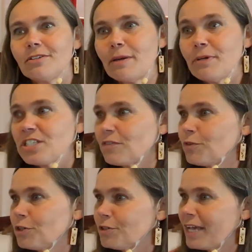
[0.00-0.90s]
must have
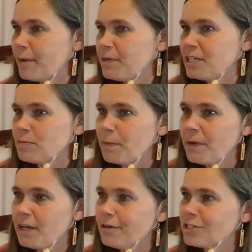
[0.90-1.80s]
learned that because my
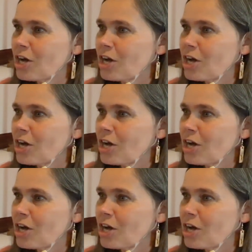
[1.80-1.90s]
parents